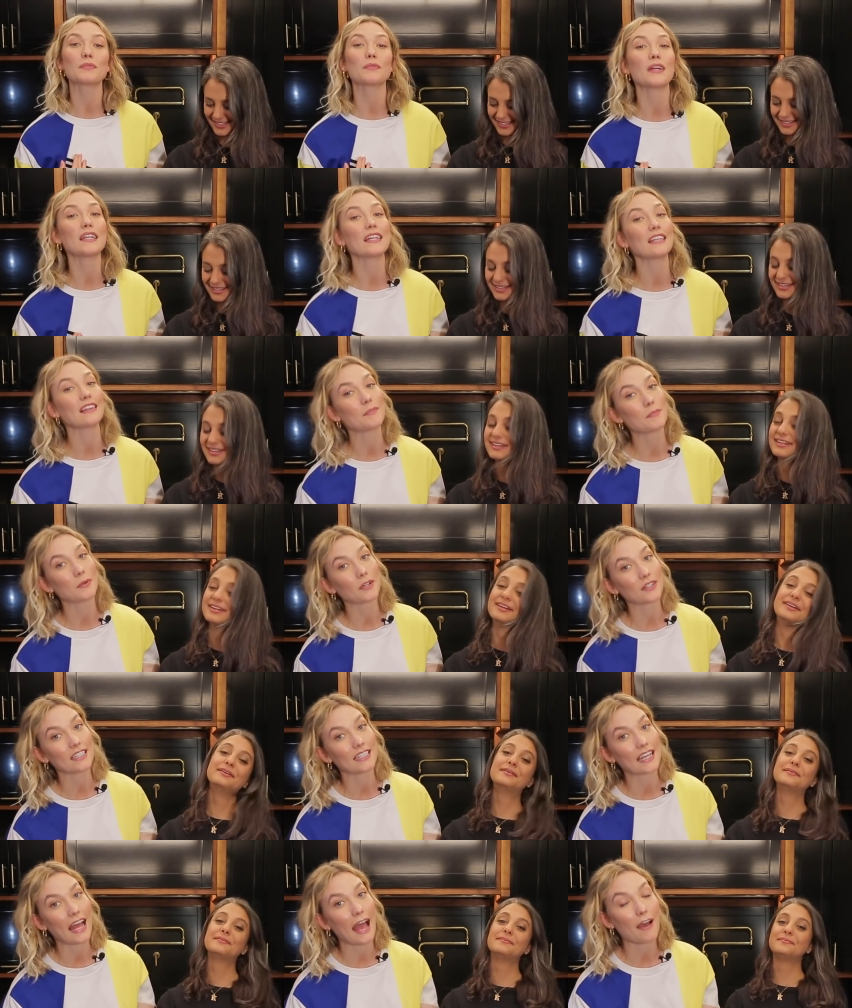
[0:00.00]
Speaker 1: one running the
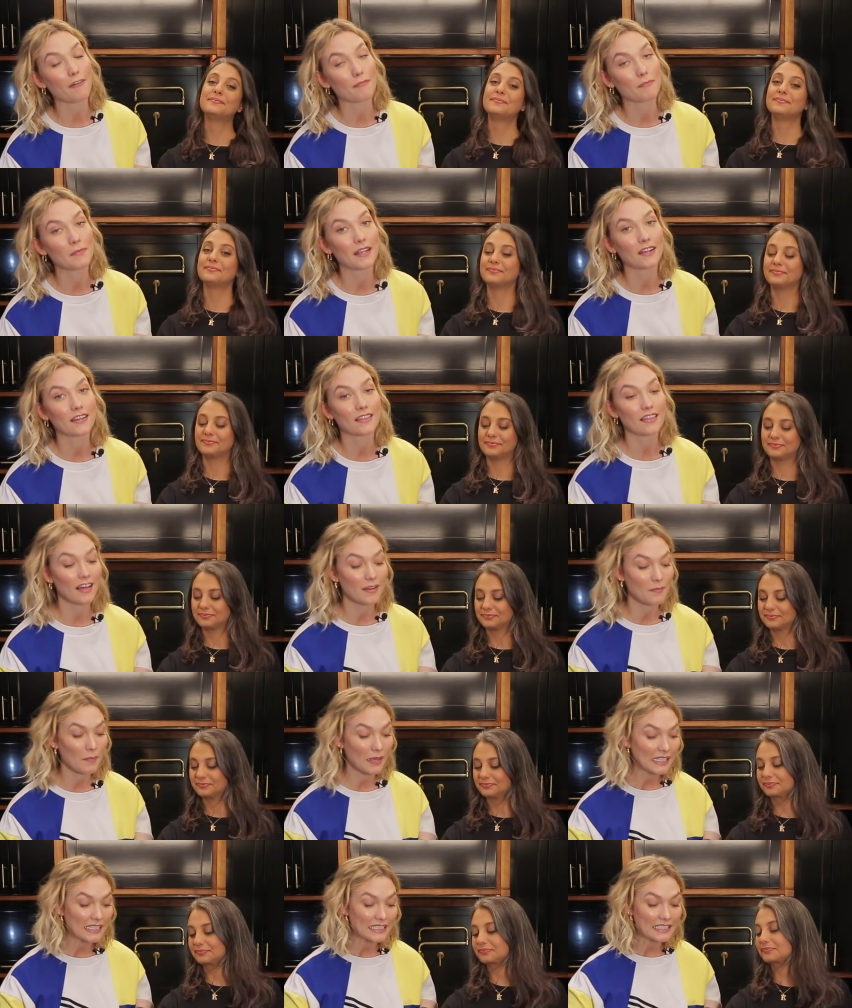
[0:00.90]
Berlin Half
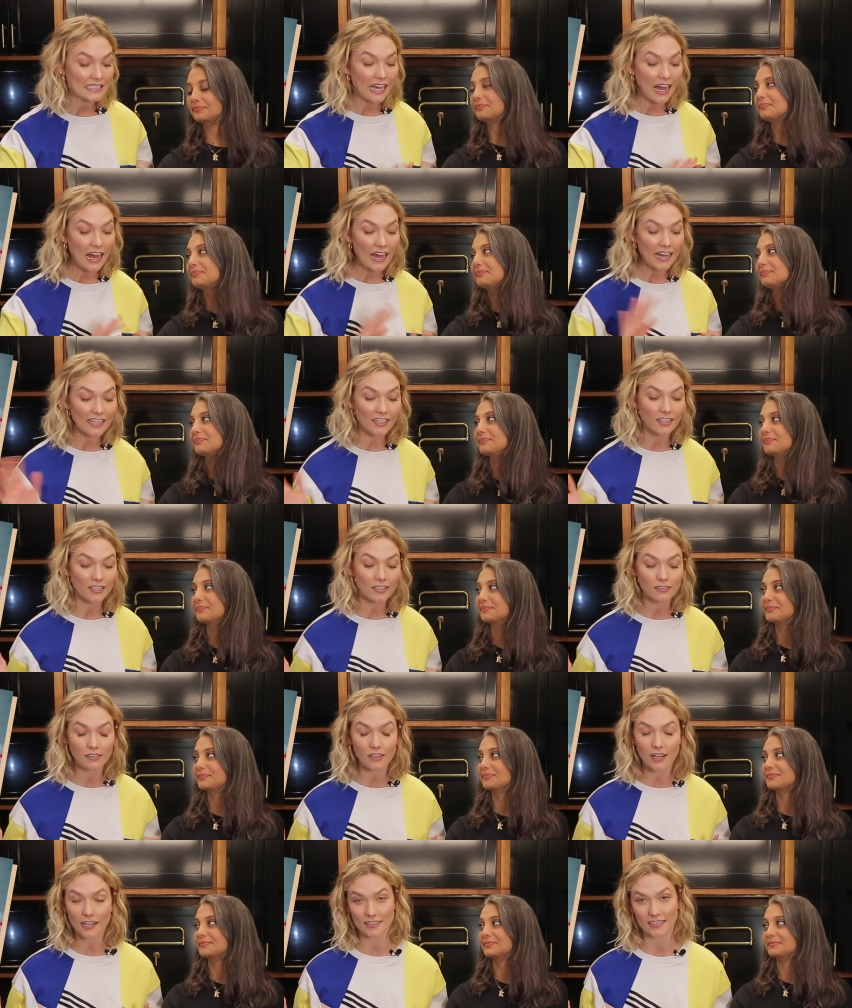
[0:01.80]
Marathon. My entire
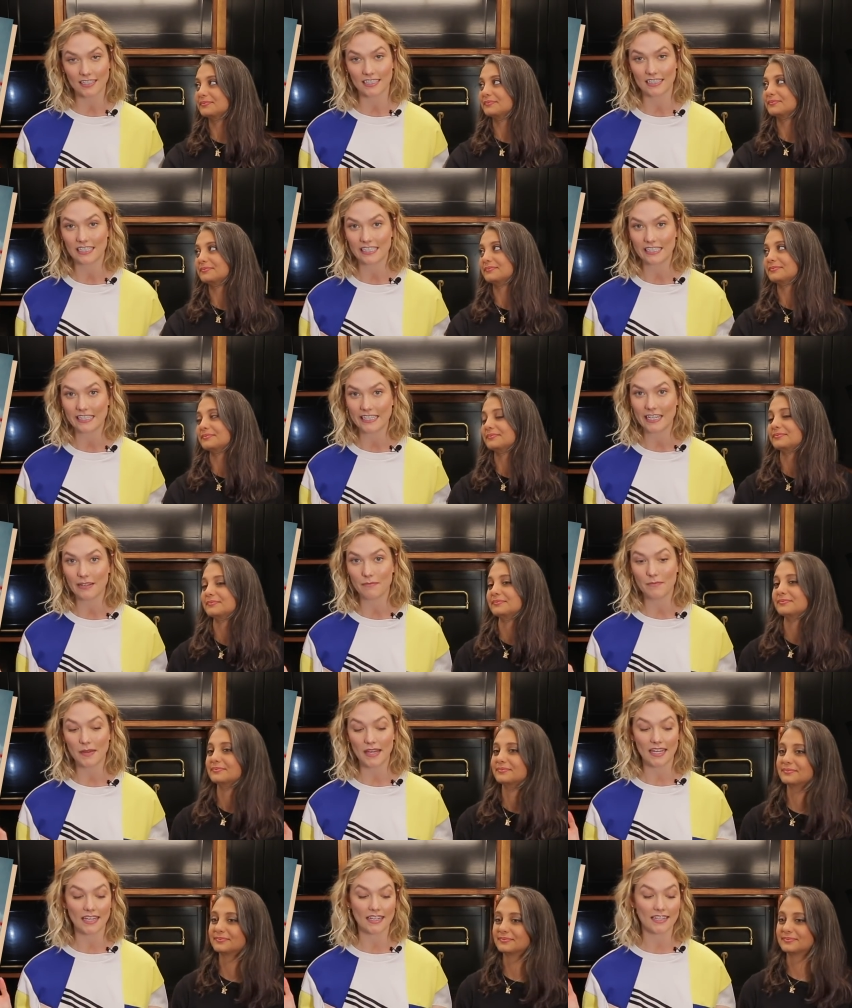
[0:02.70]
Klossy
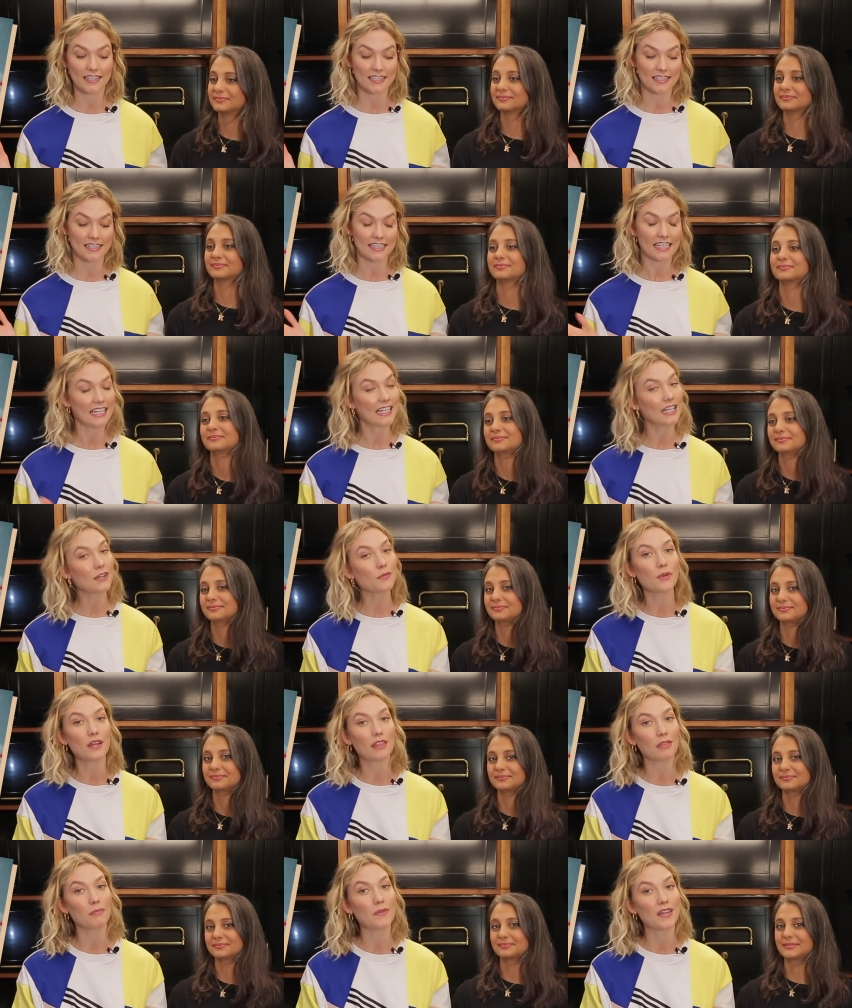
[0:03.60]
team is in
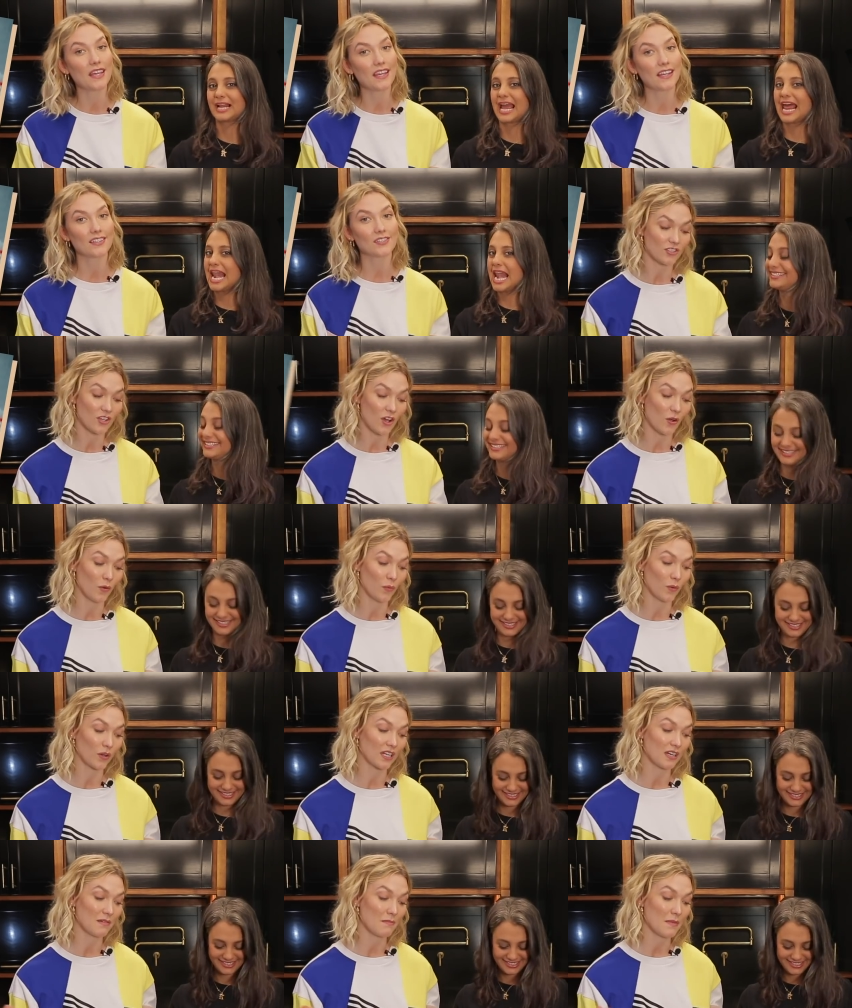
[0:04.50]
it with me, so
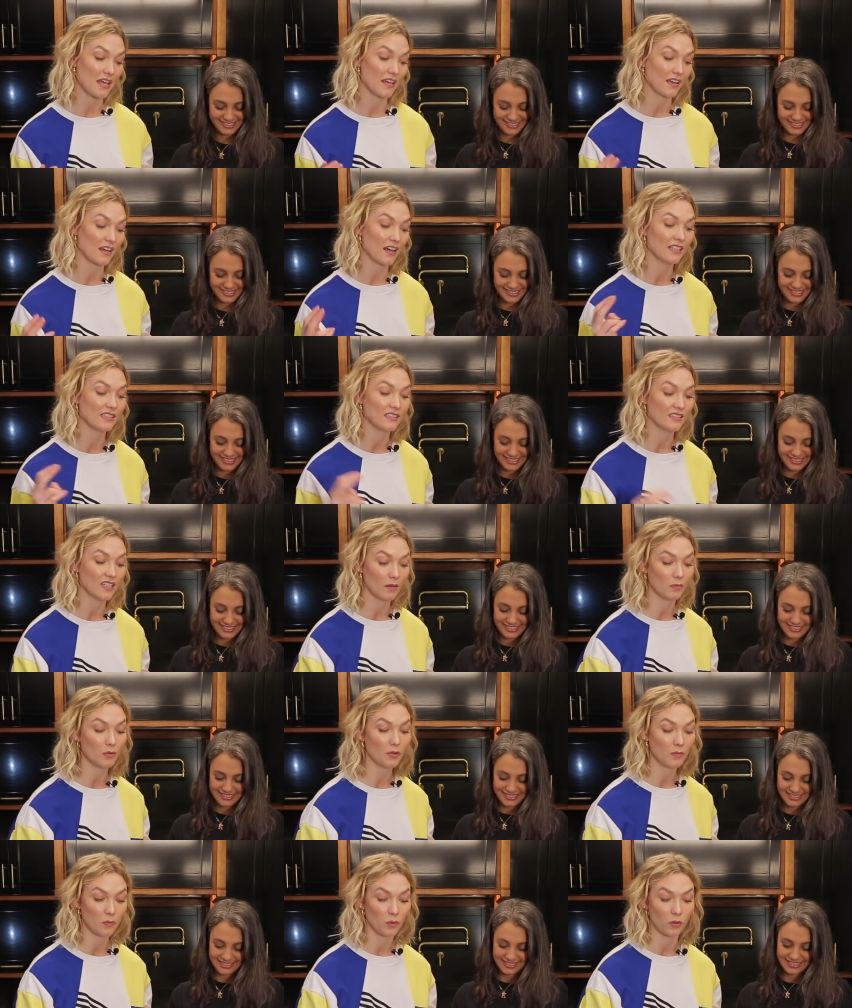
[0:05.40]
we're gonna make a
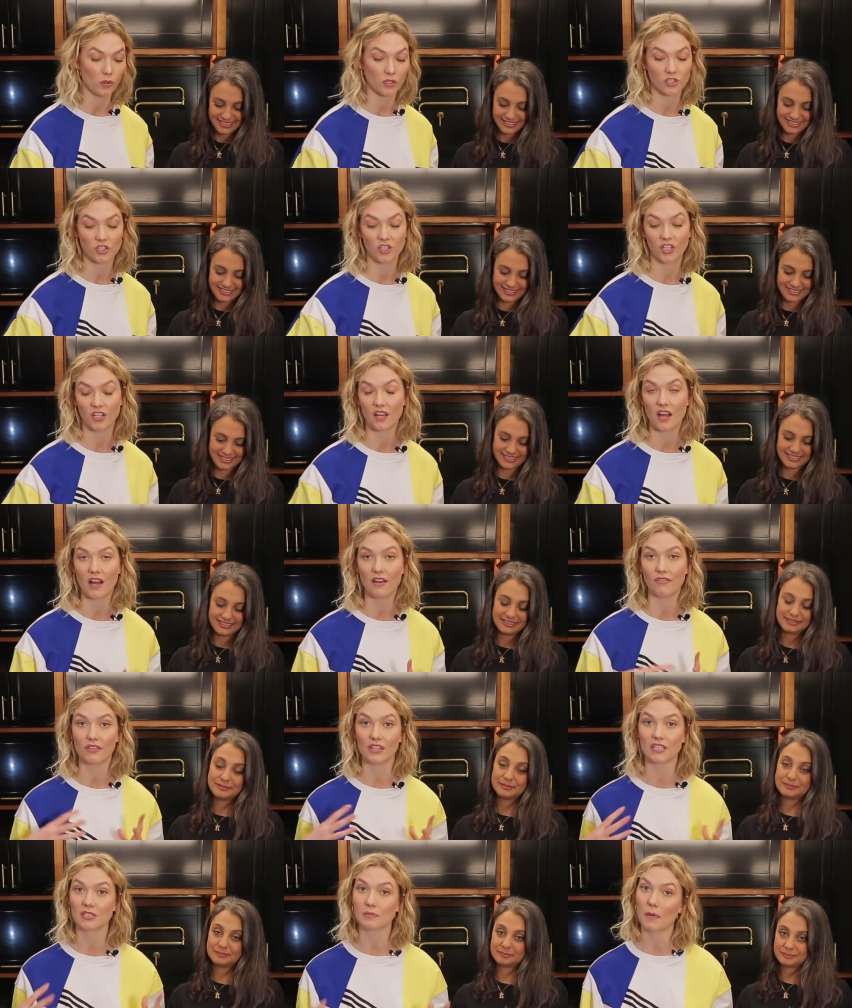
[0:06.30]
double portion
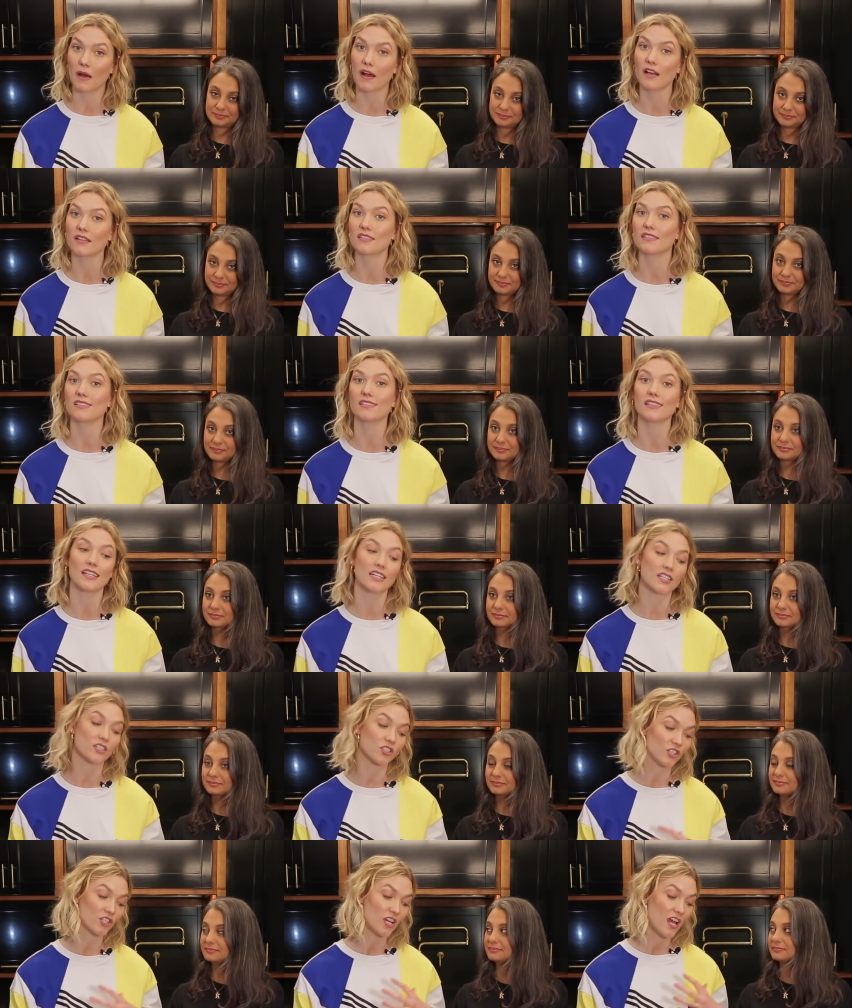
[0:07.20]
of this pasta
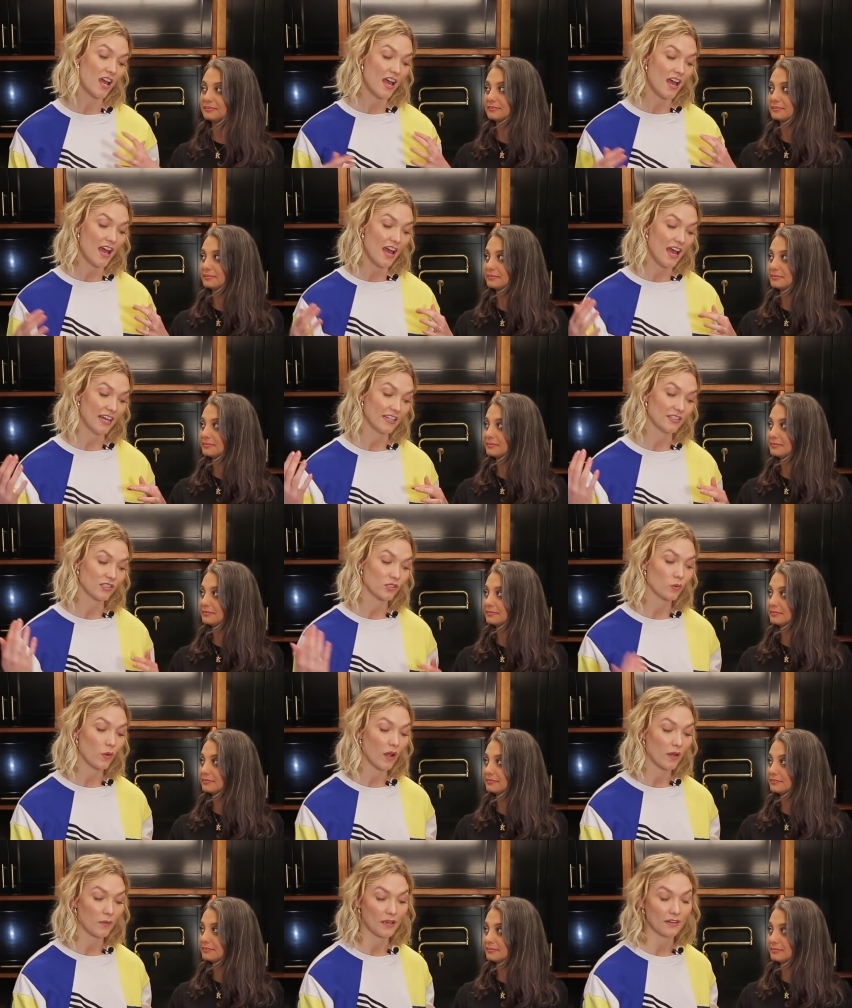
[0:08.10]
dish.
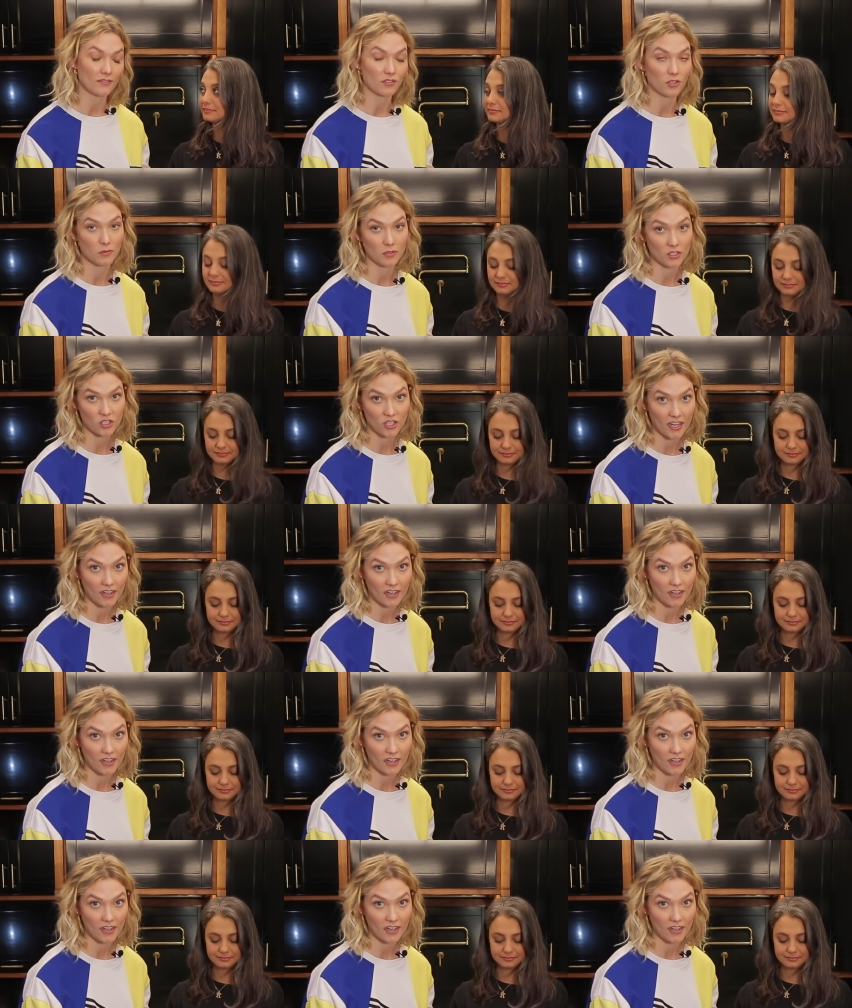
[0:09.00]
Hence why we have so much